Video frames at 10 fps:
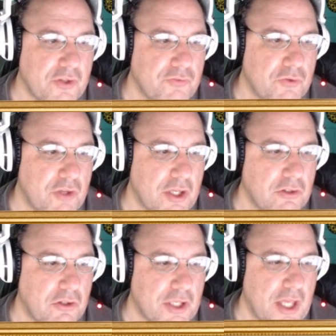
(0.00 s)
if you take a
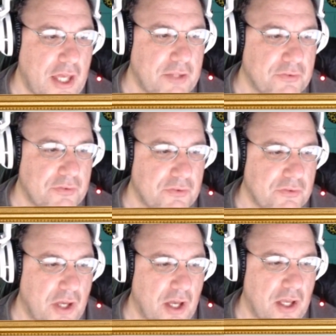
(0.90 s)
look at
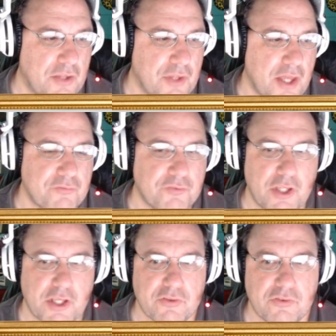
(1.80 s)
uh,
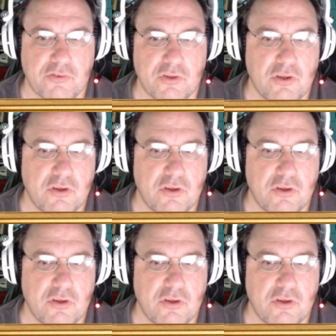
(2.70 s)
Netflix,